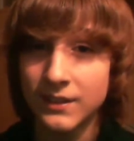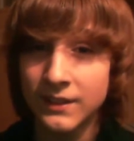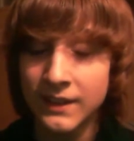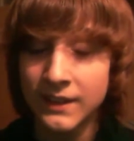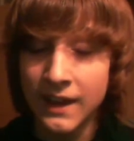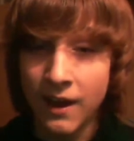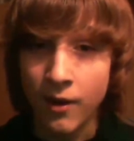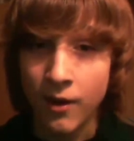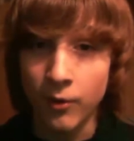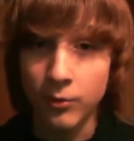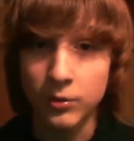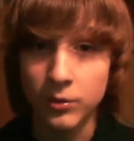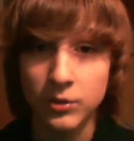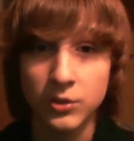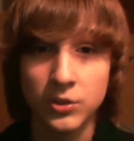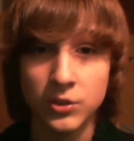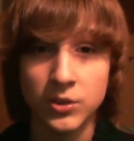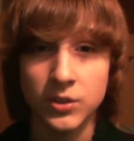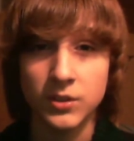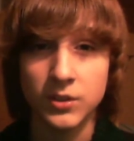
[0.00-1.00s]
Now,
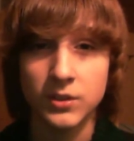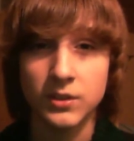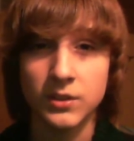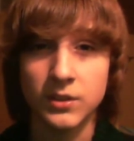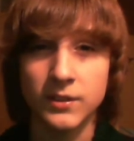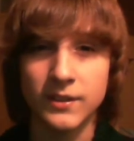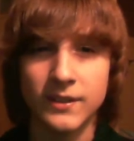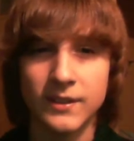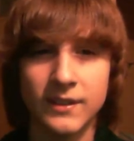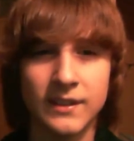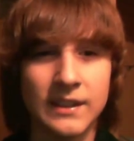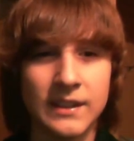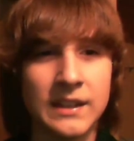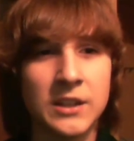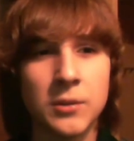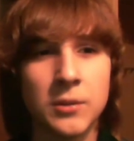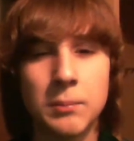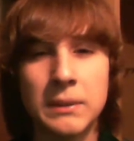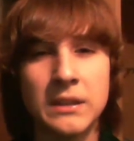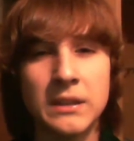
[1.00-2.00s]
it
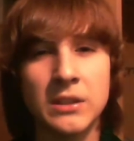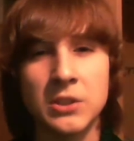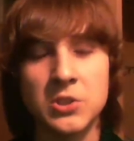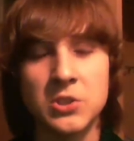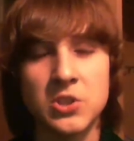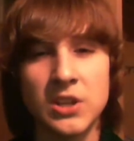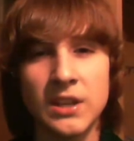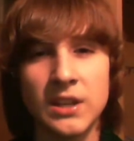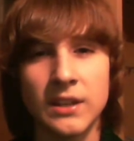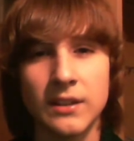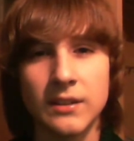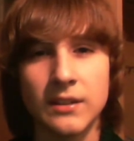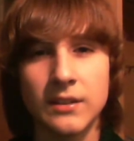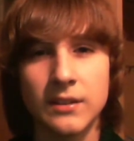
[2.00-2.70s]
could be legit.